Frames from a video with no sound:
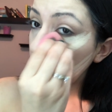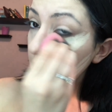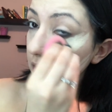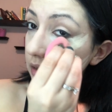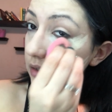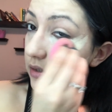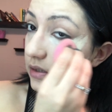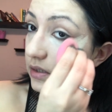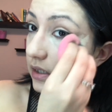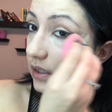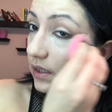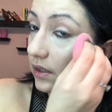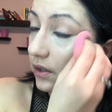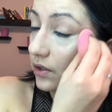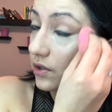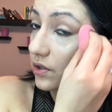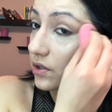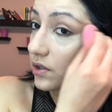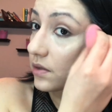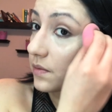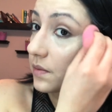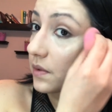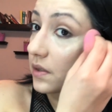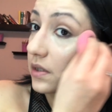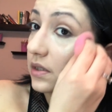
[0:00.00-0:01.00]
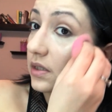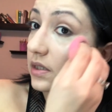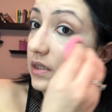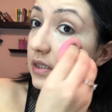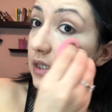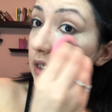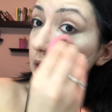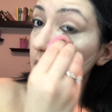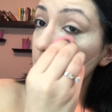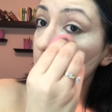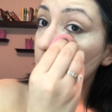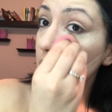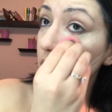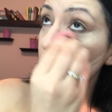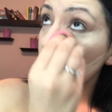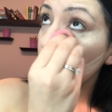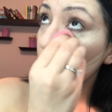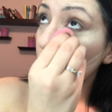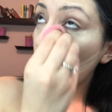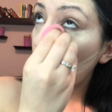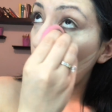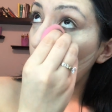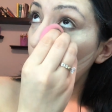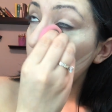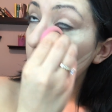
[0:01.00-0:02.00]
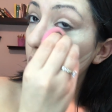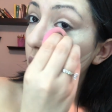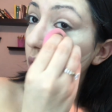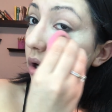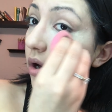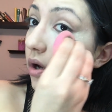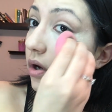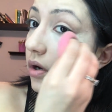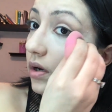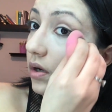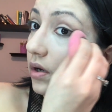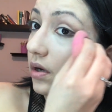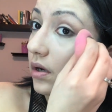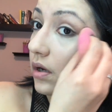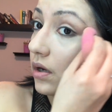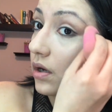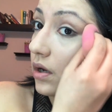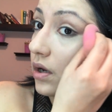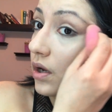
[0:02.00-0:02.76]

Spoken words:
concealer just because it takes so long